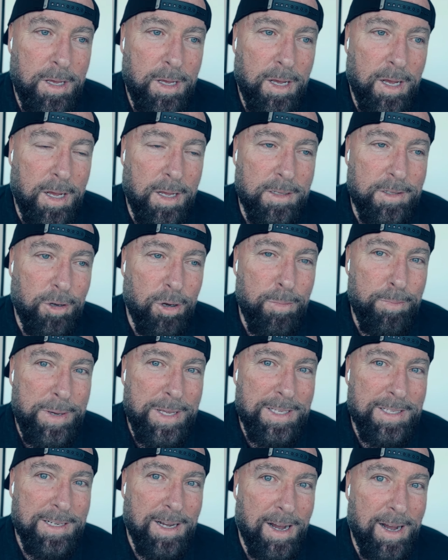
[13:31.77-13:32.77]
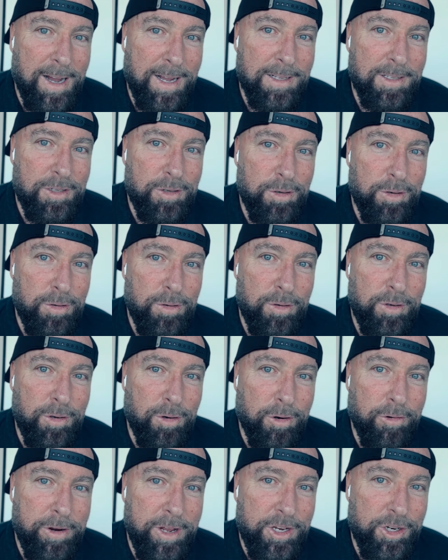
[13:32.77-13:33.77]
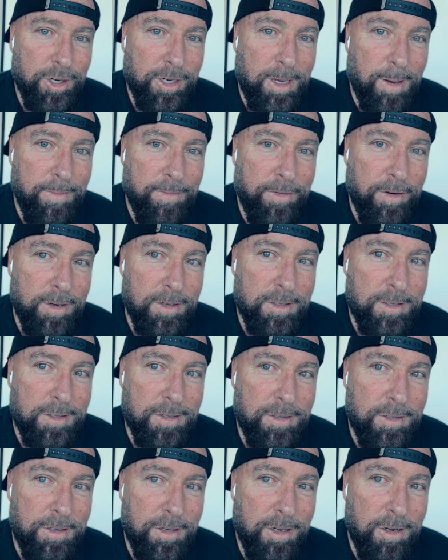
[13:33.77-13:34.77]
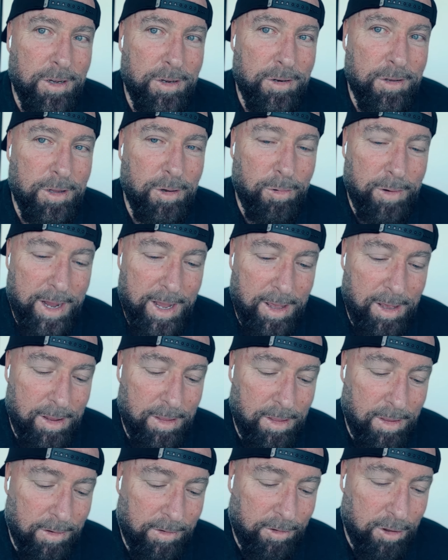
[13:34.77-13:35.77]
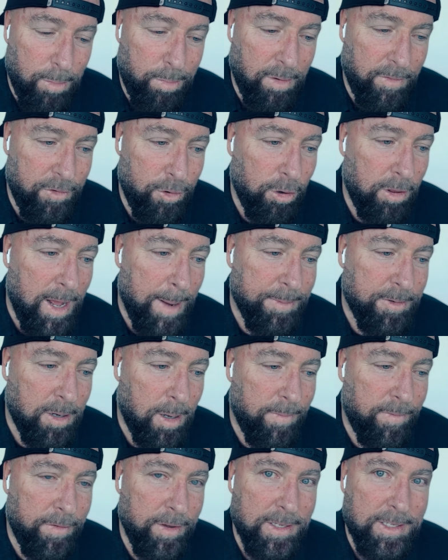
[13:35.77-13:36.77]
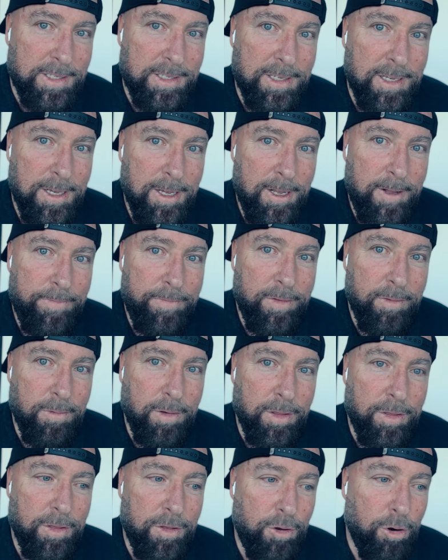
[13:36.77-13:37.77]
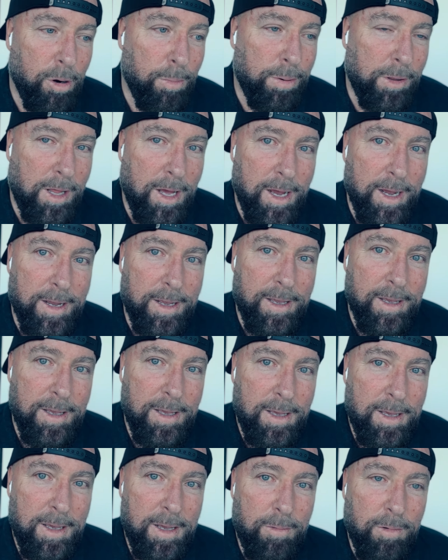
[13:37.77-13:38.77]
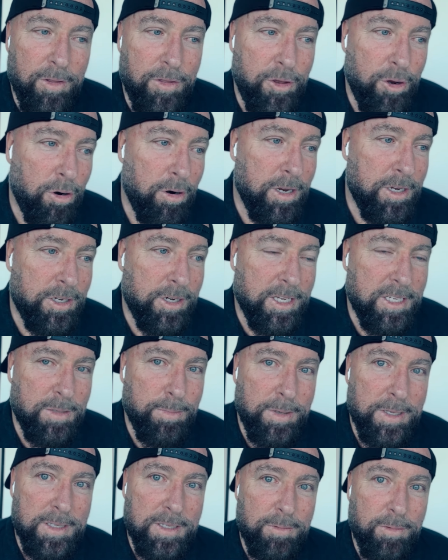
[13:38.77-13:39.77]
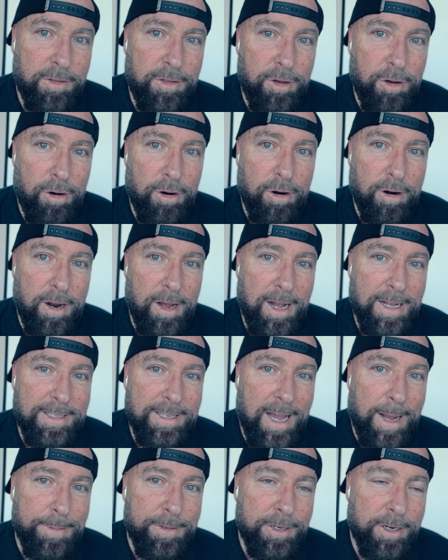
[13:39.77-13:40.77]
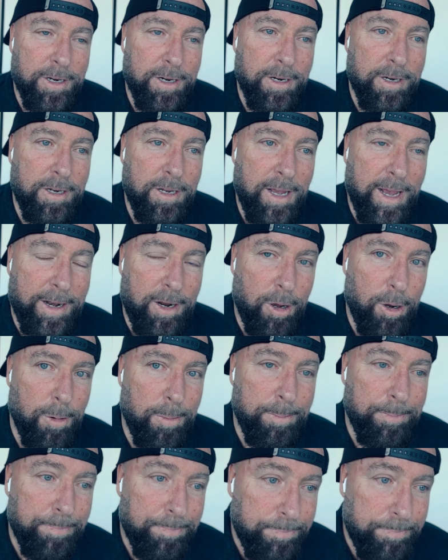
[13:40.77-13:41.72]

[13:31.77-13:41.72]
Uh, don't be tied to your creature comforts, you know, the way the slip of your laptop fits with your plug, with your adjustment, with your uh, adapter at home.